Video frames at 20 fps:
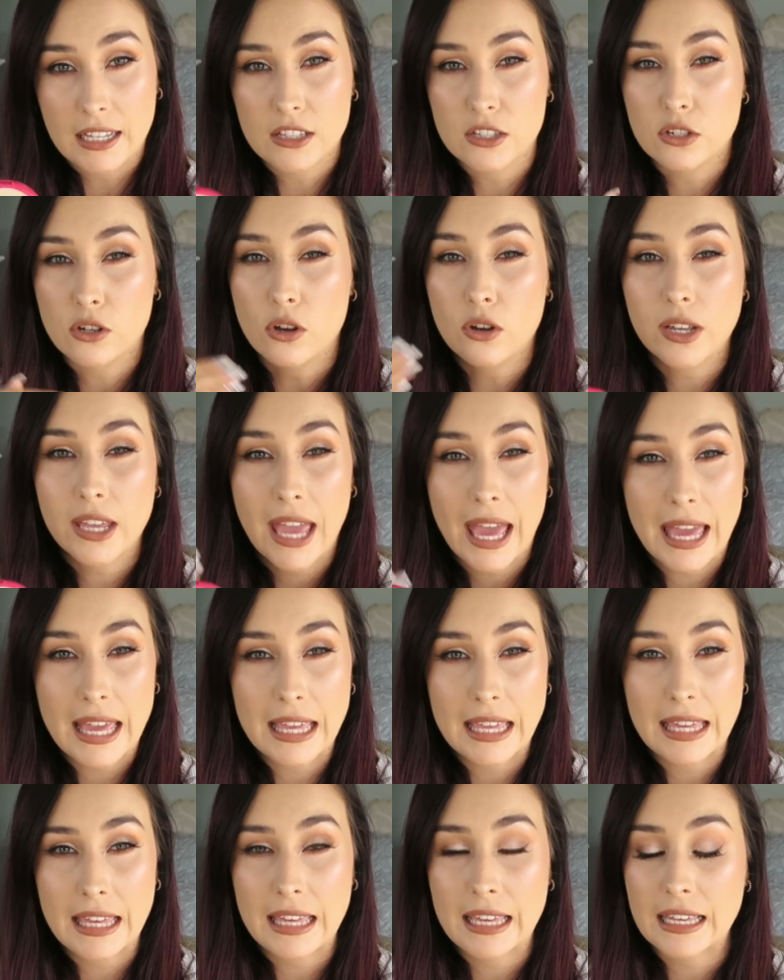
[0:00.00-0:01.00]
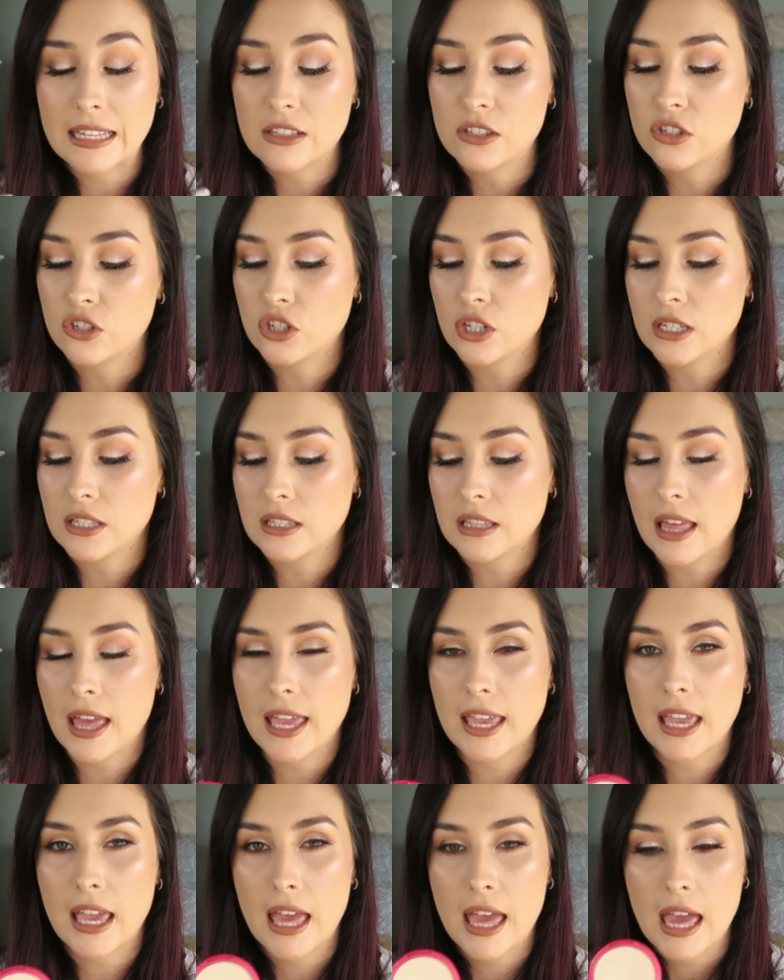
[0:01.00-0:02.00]
It's not cakey. It's just
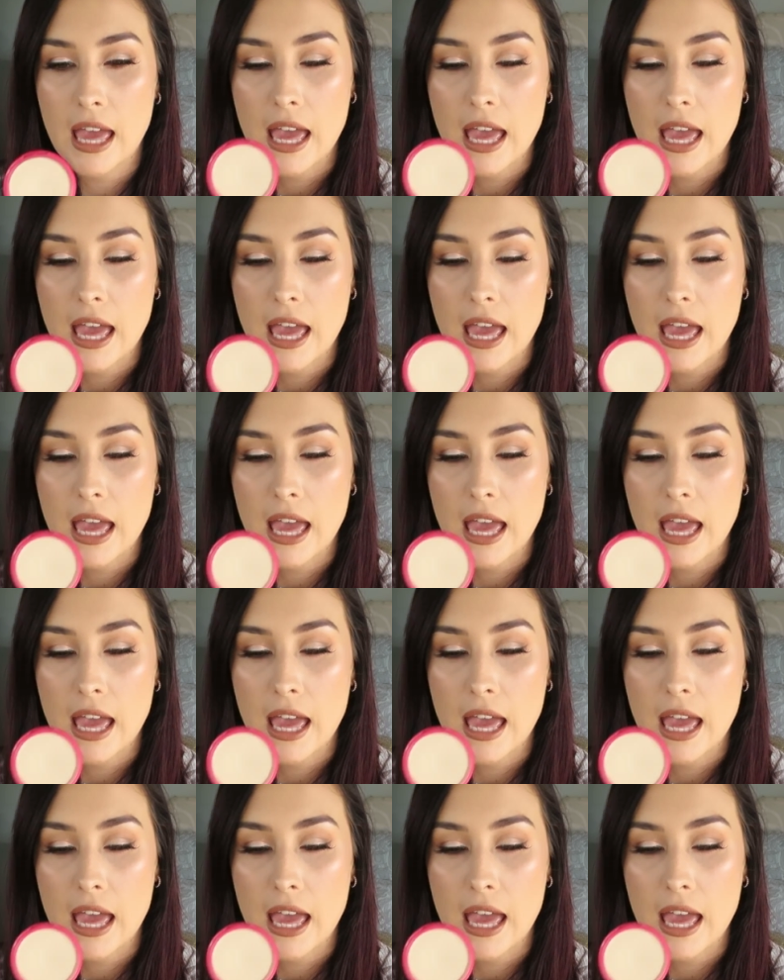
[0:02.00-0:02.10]
like